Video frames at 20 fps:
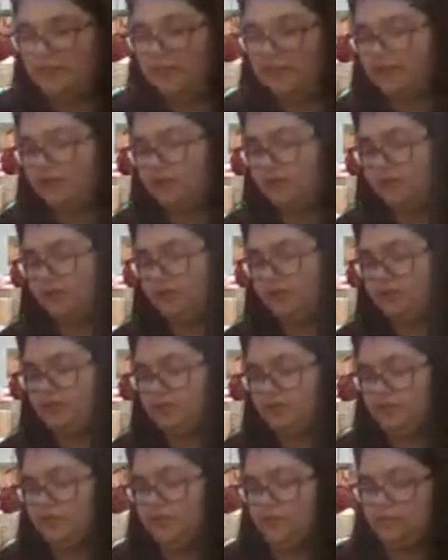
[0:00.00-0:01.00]
I don't even
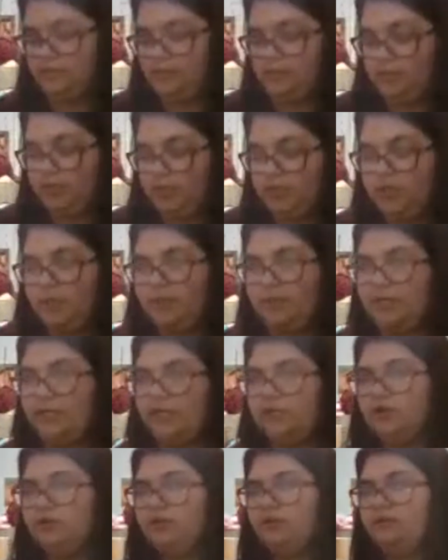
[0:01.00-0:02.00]
speak Spanish. I mean, I
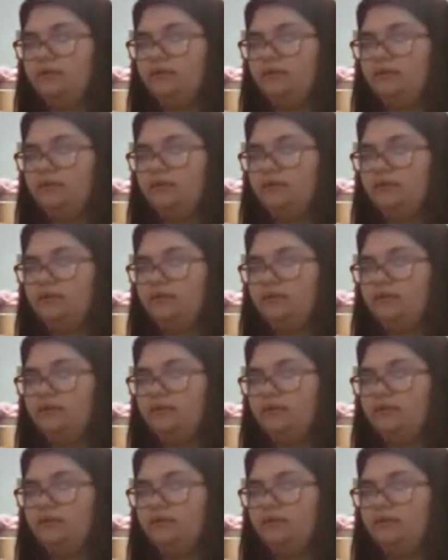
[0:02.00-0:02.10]
know the